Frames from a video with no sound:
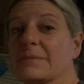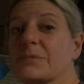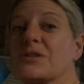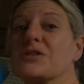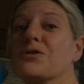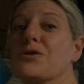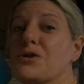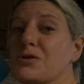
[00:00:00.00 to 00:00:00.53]
I'm
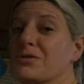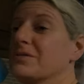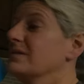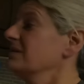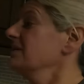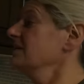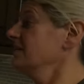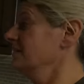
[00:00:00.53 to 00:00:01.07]
still
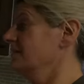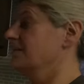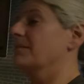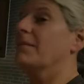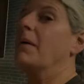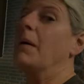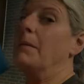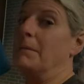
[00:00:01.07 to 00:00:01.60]
using
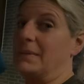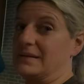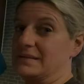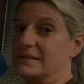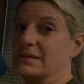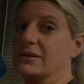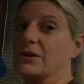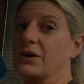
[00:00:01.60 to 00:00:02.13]
my
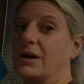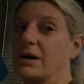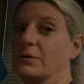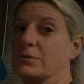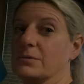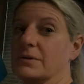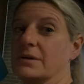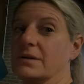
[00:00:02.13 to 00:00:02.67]

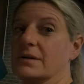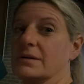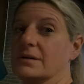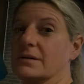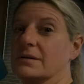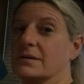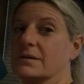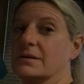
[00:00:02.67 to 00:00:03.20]
silicone
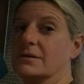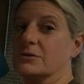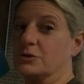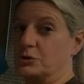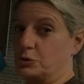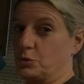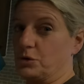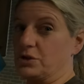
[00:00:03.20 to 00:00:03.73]

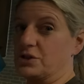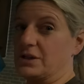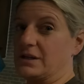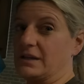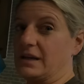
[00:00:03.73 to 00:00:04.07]
storage